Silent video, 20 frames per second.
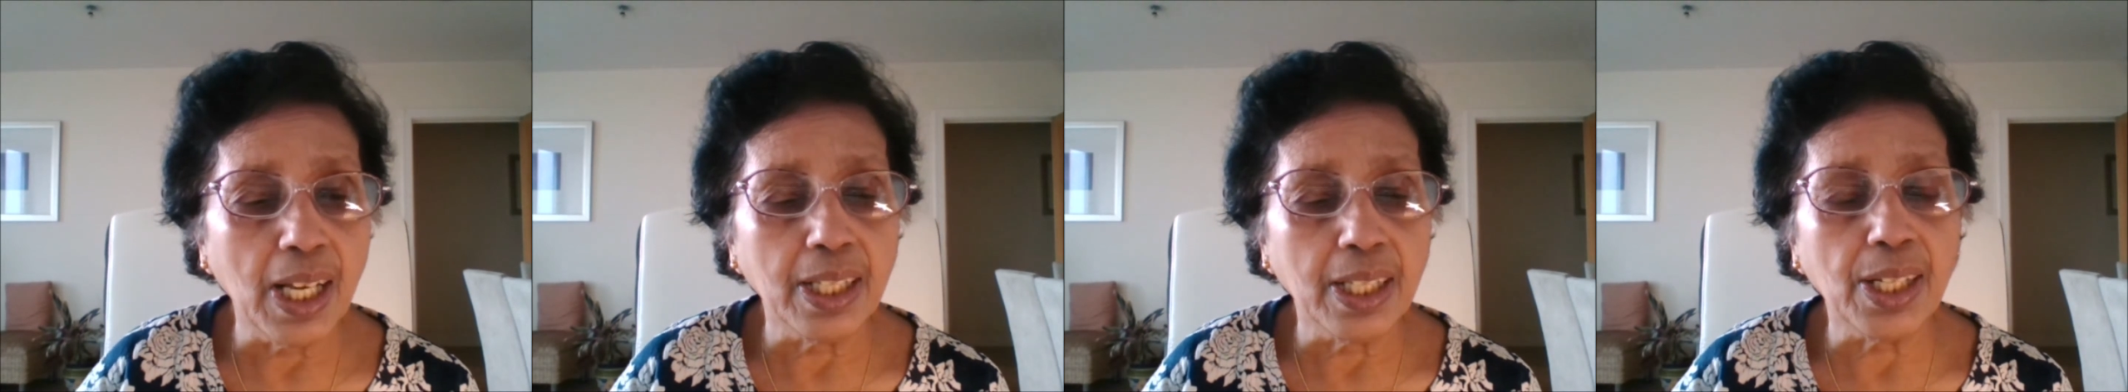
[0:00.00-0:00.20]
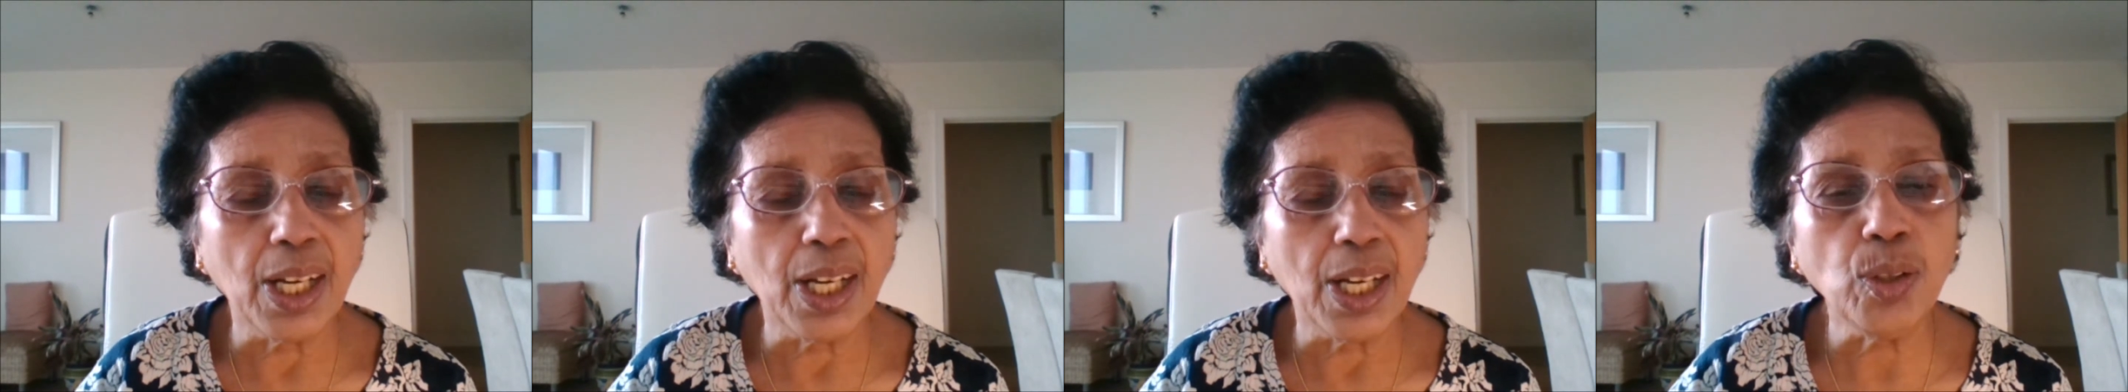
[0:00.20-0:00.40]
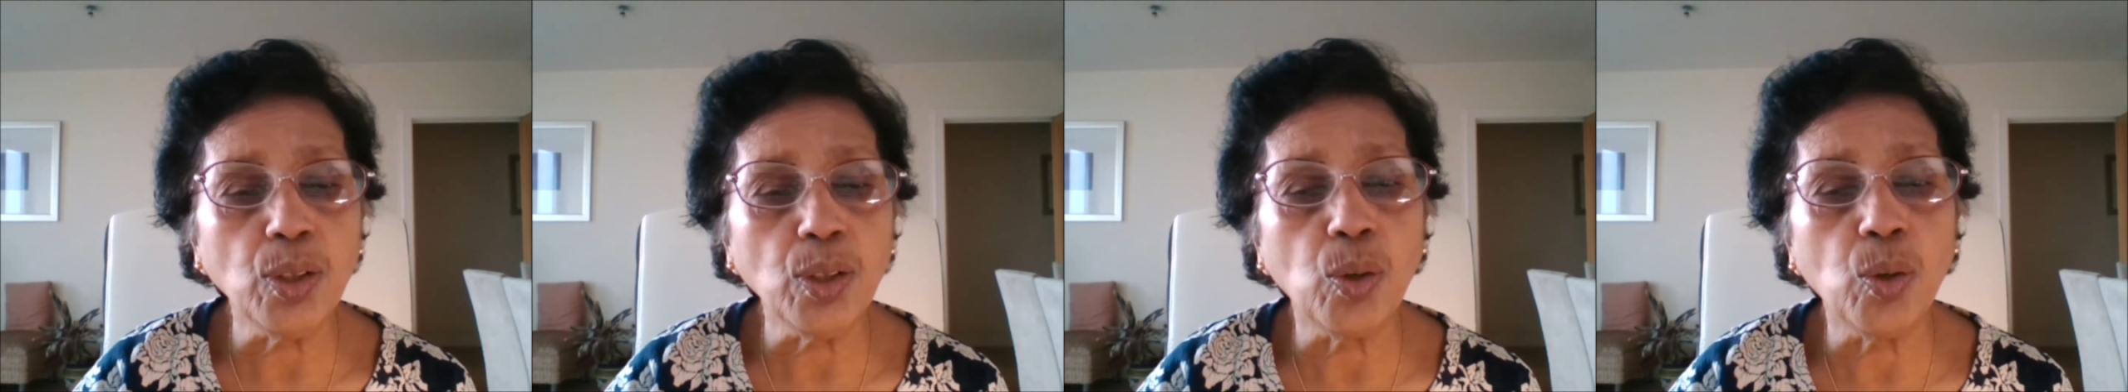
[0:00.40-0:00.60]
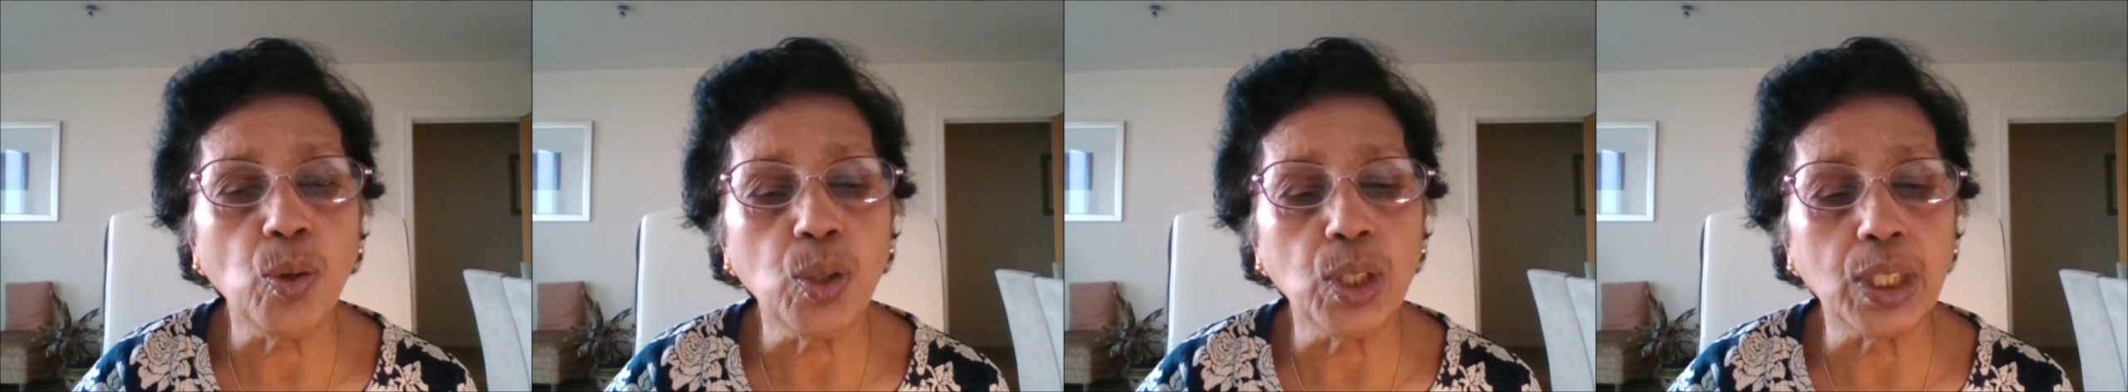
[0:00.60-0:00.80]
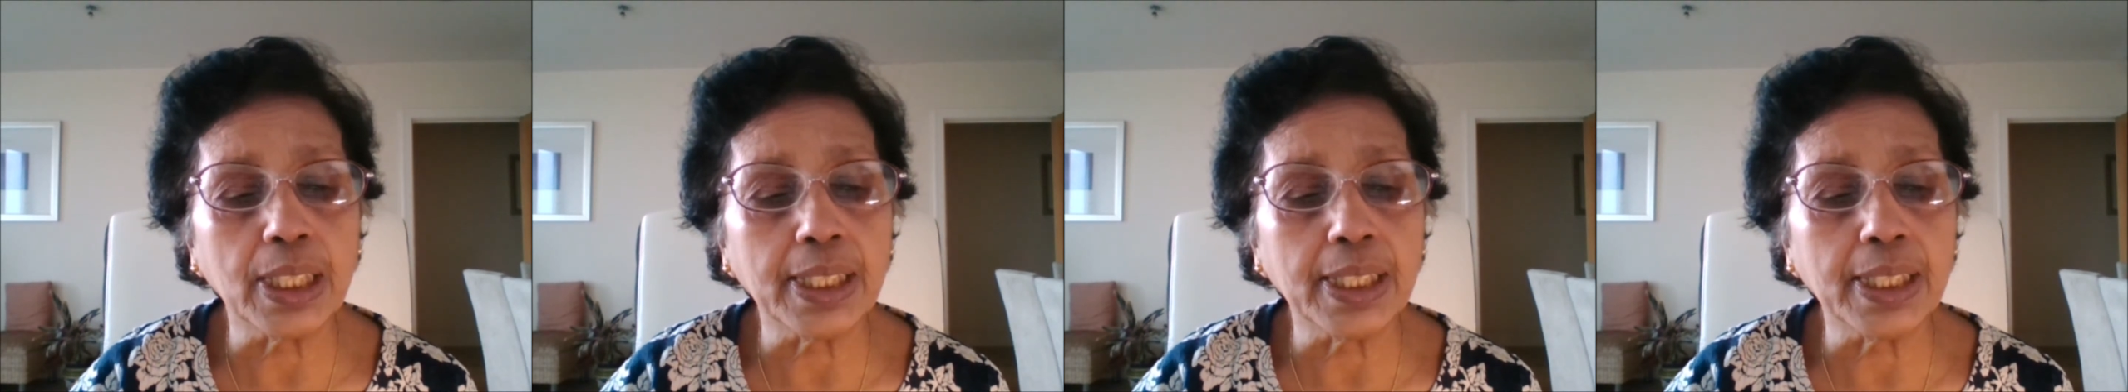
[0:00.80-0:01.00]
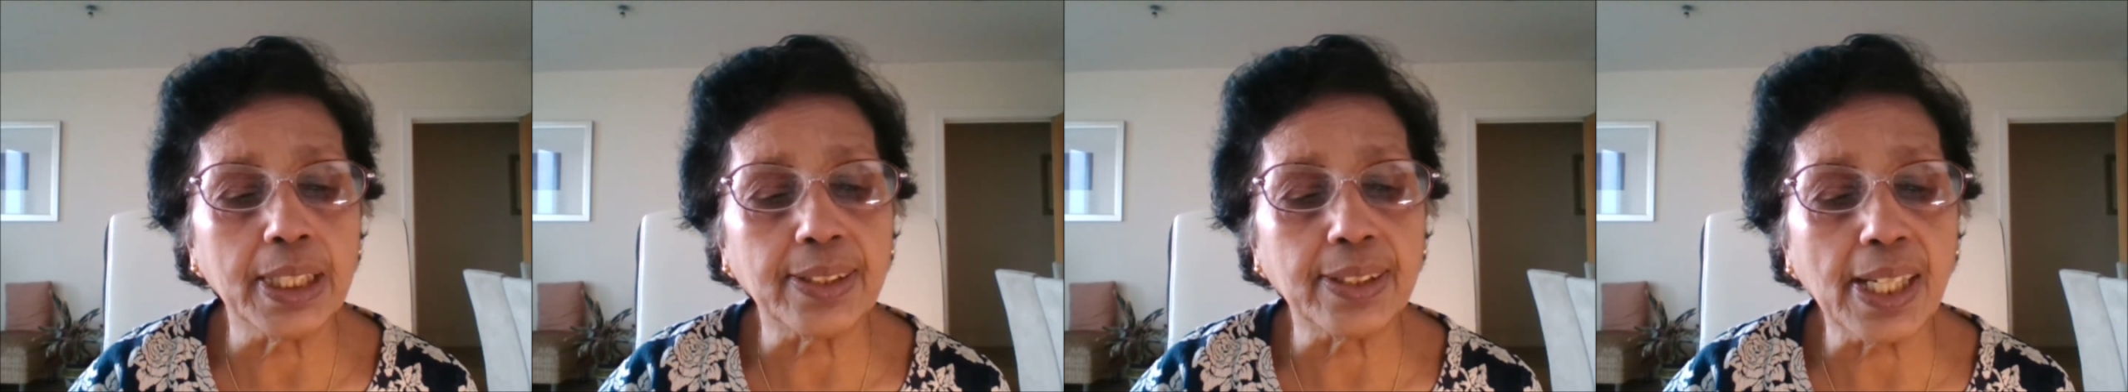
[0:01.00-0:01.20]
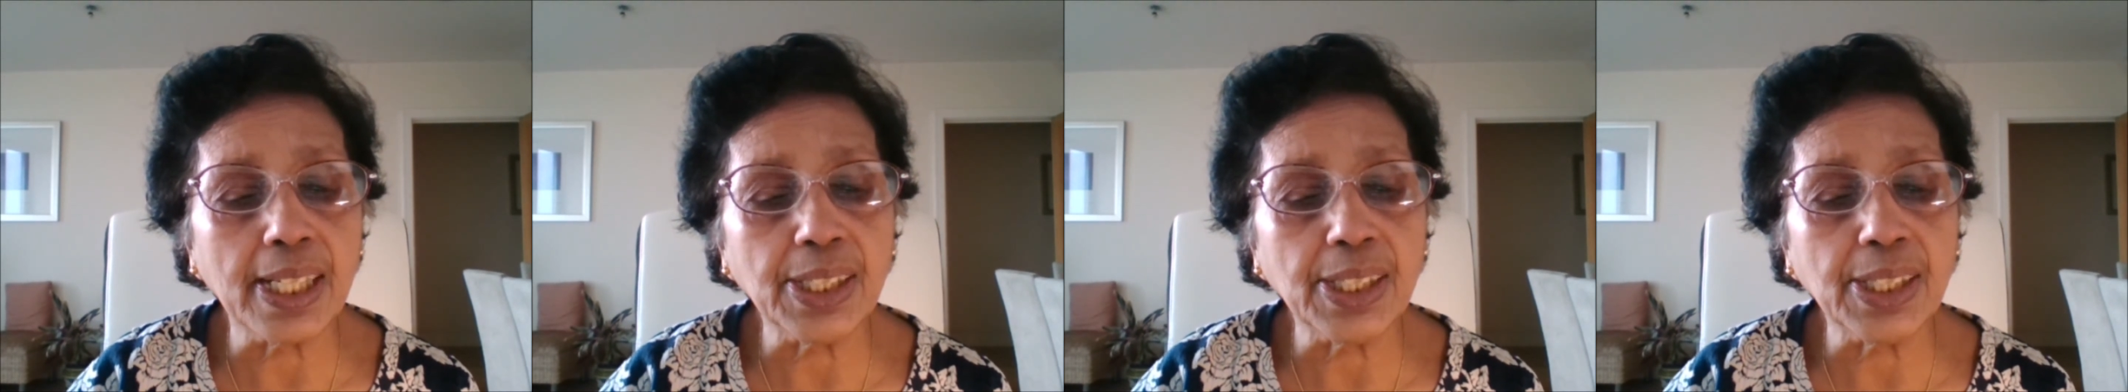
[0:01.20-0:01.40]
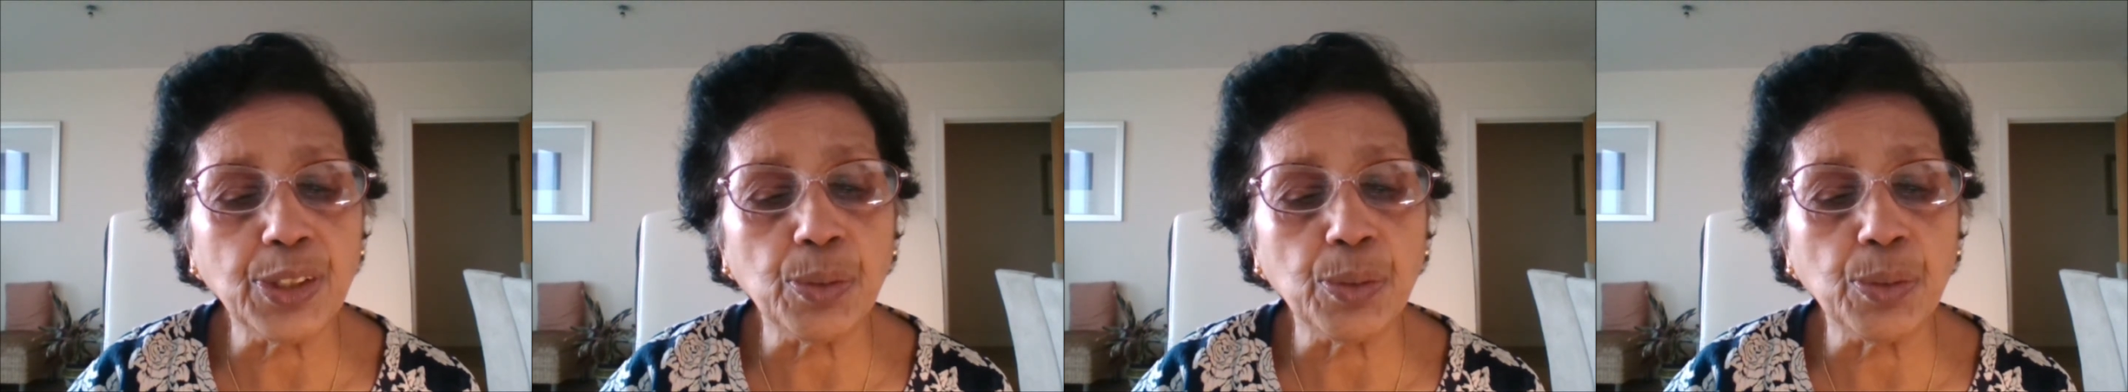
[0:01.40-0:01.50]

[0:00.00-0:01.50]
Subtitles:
Now the owner decides